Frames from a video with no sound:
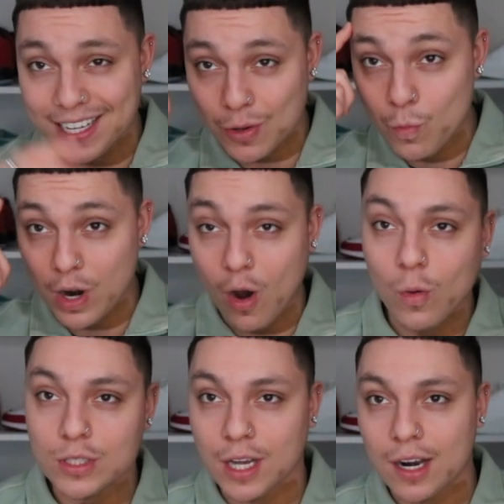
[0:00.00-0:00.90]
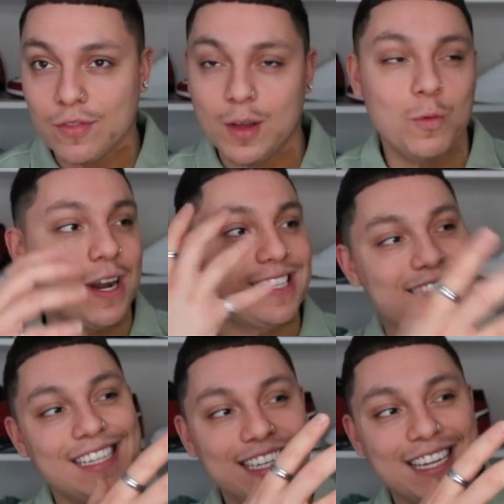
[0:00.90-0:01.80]
That's what I always thought of it when I
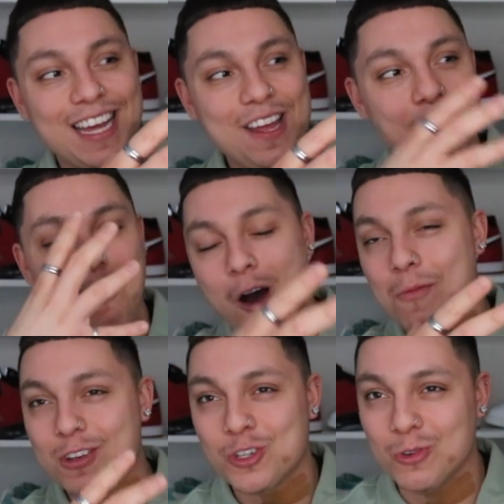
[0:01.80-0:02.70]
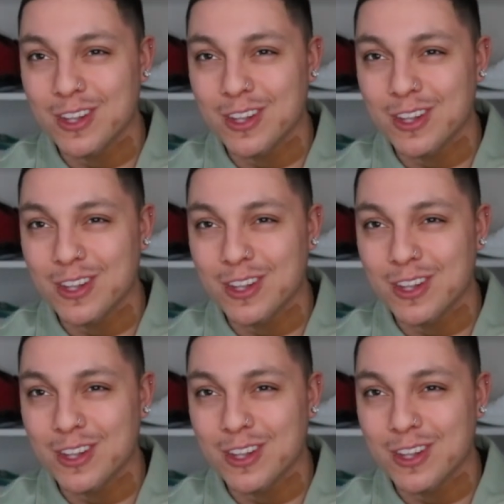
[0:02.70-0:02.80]
seen the bottom of the shoe.